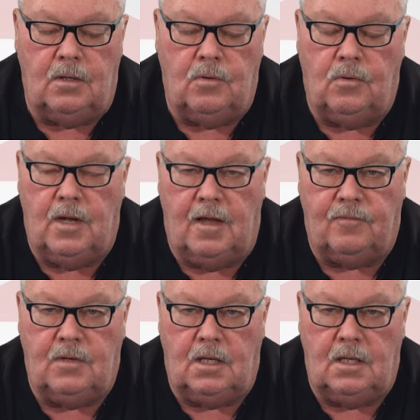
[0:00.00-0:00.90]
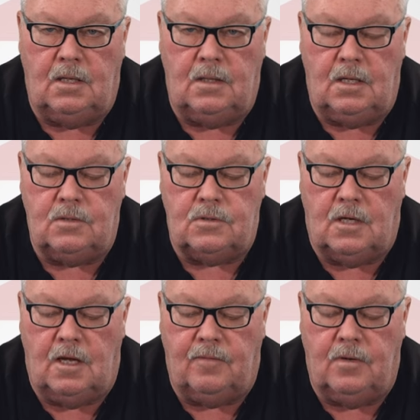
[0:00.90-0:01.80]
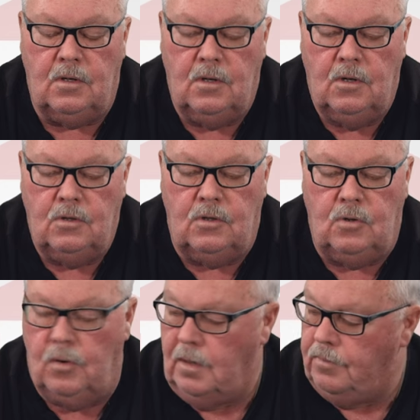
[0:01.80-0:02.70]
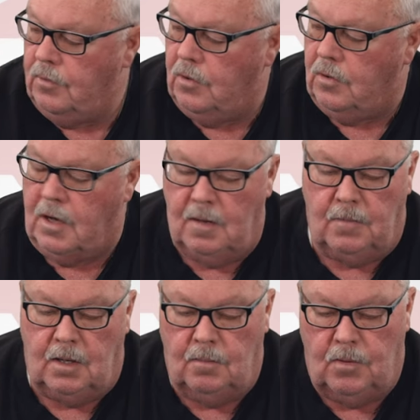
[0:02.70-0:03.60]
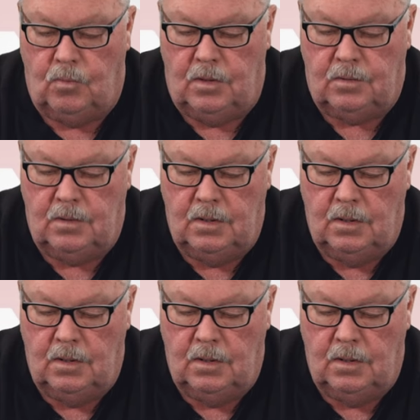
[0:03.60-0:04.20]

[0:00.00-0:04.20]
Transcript: You don't have to get in the inside of it to do any programming, but we'll